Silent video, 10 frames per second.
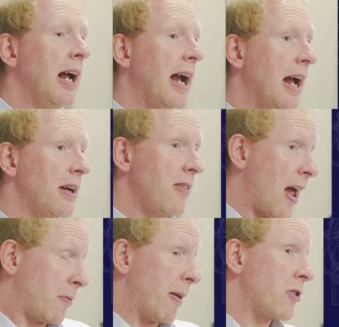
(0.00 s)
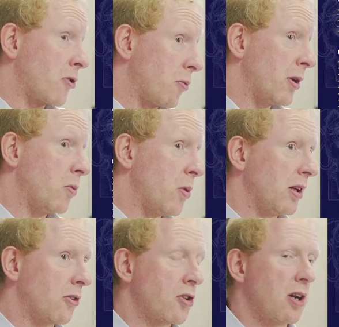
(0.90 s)
and that's based on a real
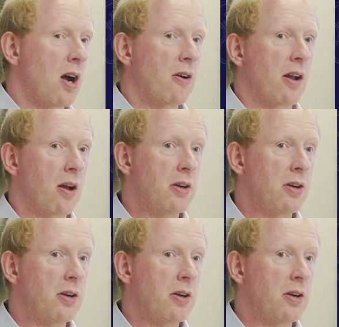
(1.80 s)
world scenario,